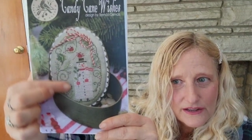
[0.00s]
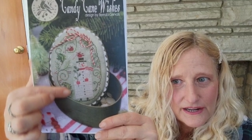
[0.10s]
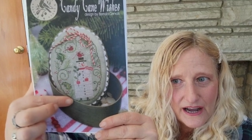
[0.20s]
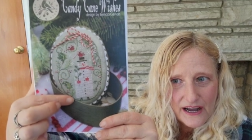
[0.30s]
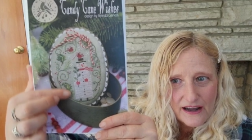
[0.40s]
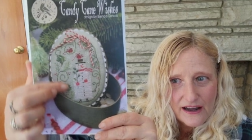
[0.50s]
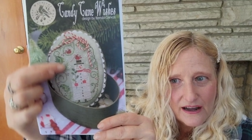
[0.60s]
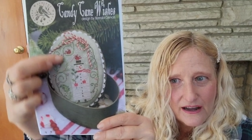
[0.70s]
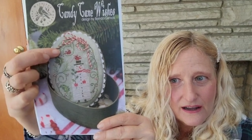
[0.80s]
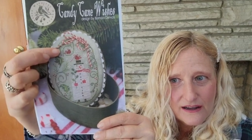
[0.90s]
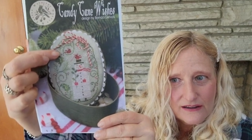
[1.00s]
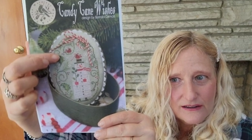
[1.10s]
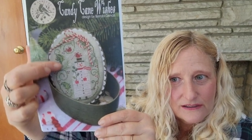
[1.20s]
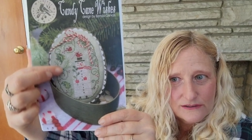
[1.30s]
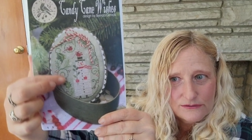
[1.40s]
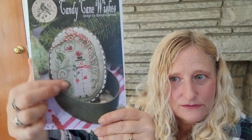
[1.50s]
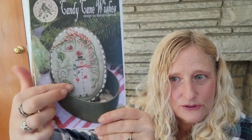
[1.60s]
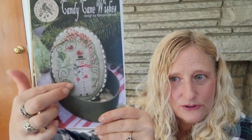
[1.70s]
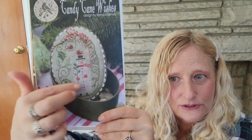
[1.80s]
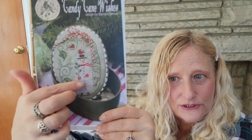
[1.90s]
like
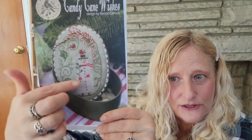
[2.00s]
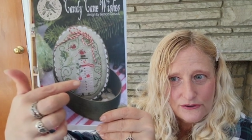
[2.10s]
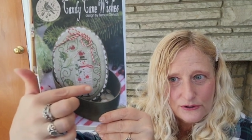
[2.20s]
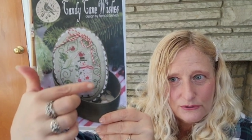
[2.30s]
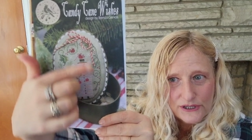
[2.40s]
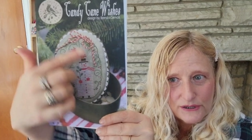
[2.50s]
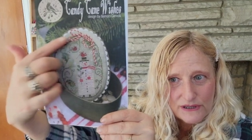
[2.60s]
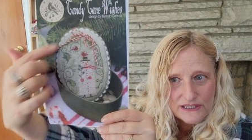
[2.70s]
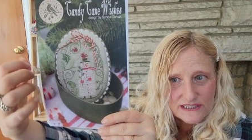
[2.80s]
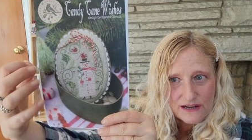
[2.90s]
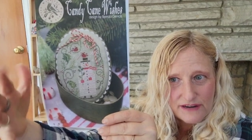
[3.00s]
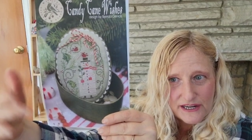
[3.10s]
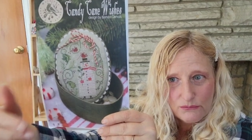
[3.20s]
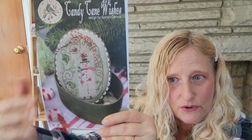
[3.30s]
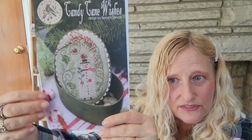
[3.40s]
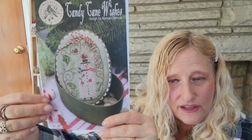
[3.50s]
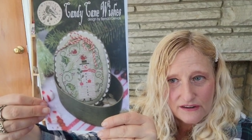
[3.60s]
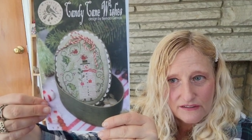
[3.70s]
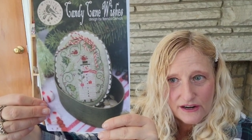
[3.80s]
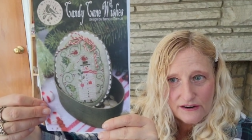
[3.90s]
floor, you know, the greenery and stuff. I didn't want that
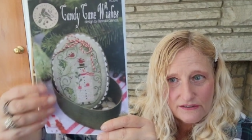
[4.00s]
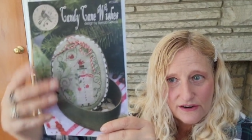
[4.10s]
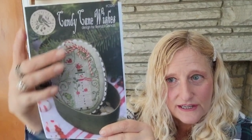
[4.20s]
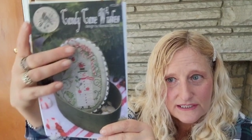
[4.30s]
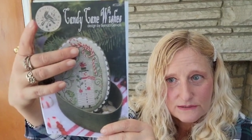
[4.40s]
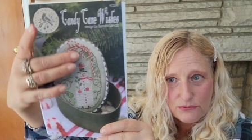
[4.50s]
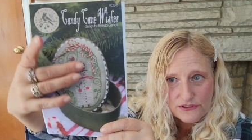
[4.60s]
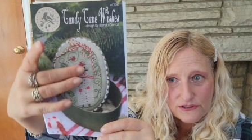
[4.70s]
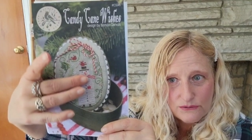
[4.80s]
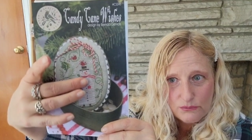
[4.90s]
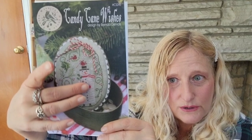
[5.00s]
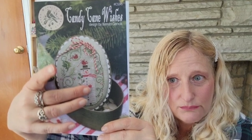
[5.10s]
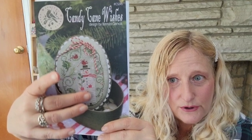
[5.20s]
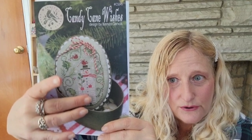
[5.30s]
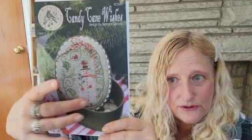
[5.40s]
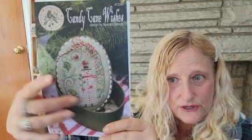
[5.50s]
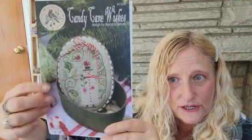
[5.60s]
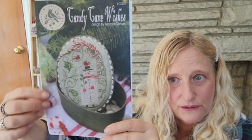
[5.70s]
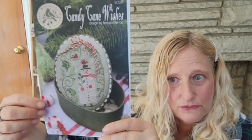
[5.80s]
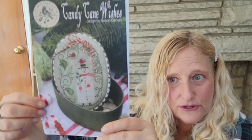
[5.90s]
in there. I just wanted the one bird and
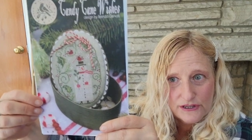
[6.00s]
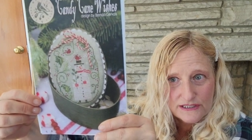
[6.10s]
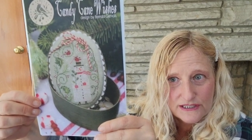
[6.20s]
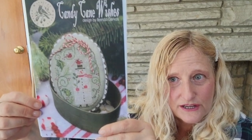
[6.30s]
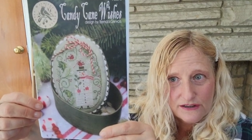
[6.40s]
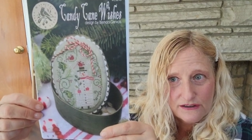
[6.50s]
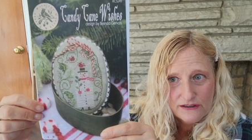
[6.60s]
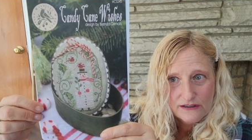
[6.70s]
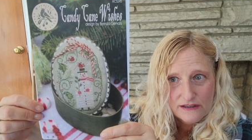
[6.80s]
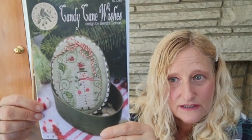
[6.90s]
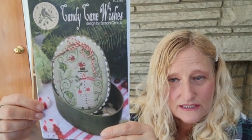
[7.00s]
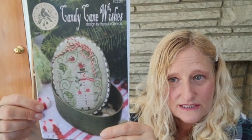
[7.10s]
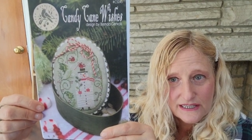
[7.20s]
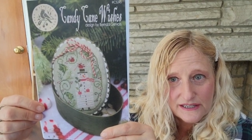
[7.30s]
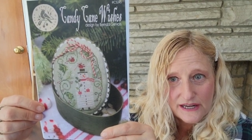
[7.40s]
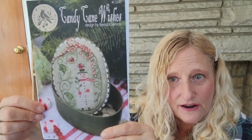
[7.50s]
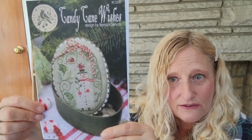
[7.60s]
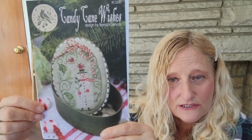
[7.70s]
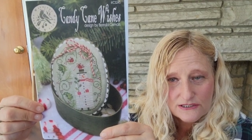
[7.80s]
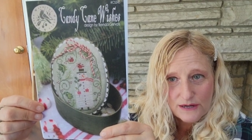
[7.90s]
him really to stand
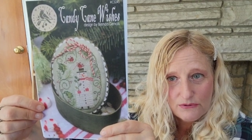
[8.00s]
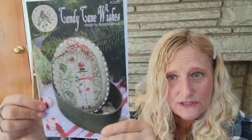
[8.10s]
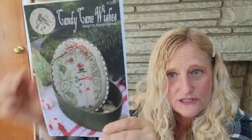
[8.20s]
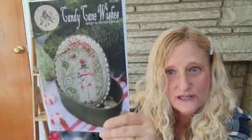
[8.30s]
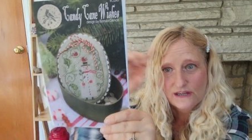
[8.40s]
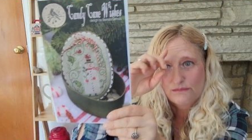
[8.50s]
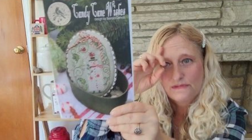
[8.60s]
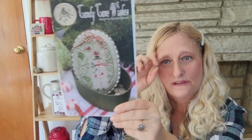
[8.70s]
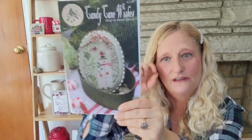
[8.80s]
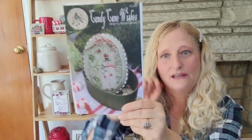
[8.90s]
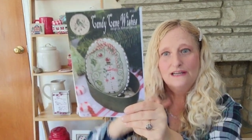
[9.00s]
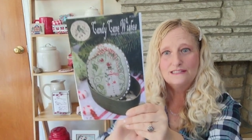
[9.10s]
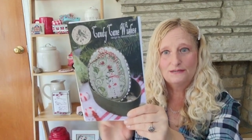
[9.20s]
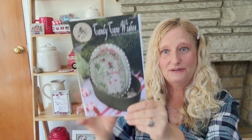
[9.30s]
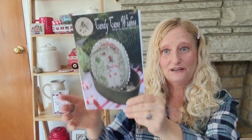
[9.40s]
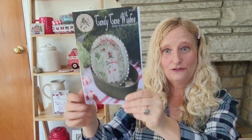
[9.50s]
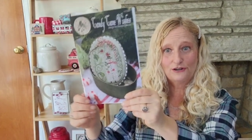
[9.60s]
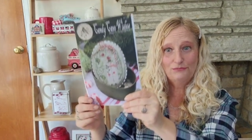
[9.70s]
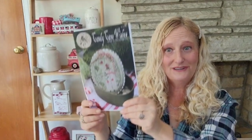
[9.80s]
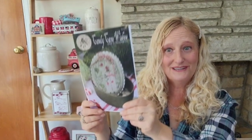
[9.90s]
out. So I wanted him to be a little